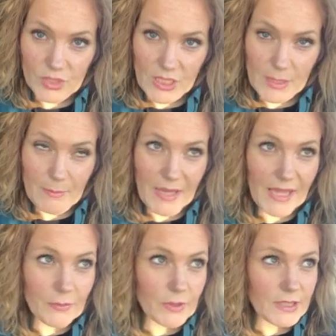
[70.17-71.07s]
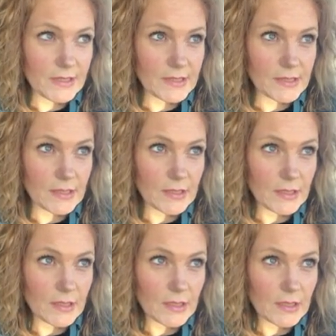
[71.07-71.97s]
The batteries,
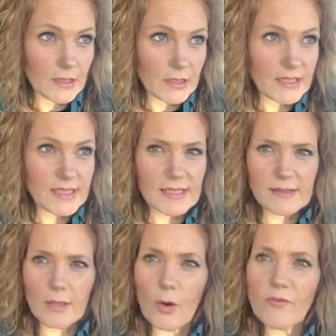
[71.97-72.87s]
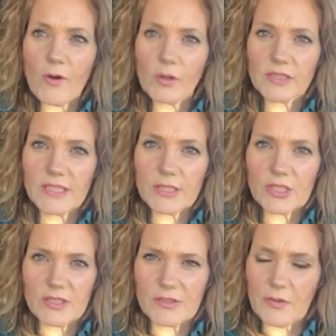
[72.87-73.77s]
it says low
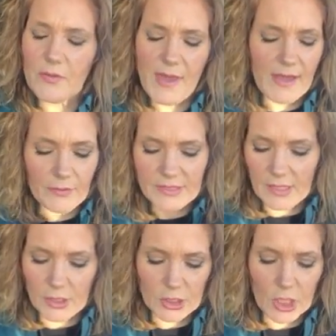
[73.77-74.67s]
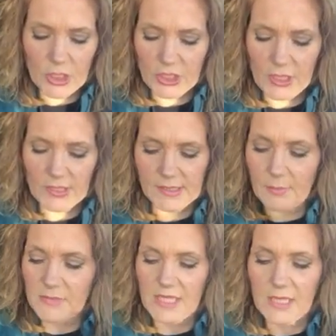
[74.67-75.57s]
voltage, so the batteries aren't charging
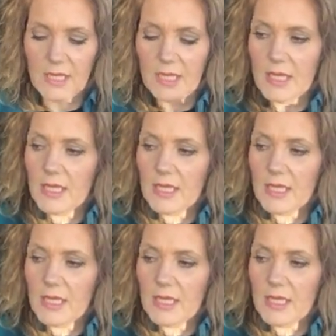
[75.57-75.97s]
something.